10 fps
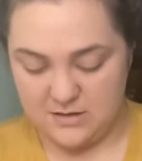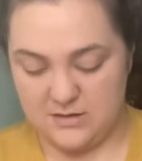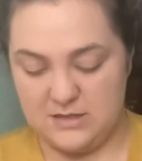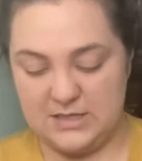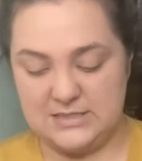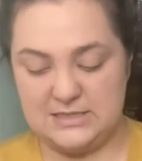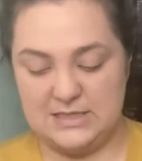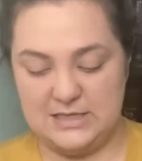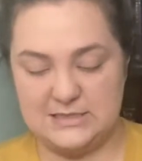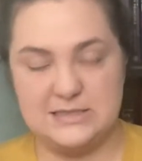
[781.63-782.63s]
This
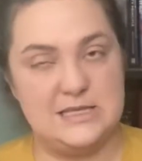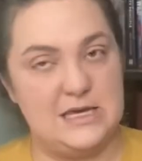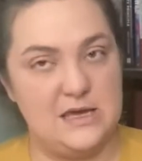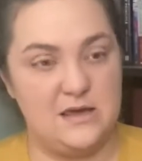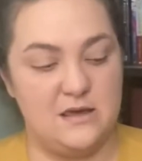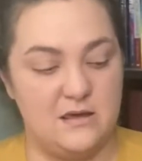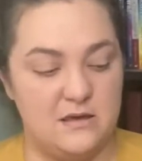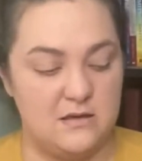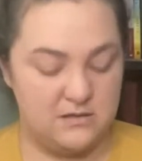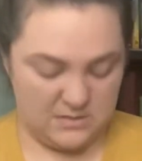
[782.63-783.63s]
is the,
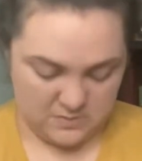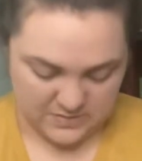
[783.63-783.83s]
what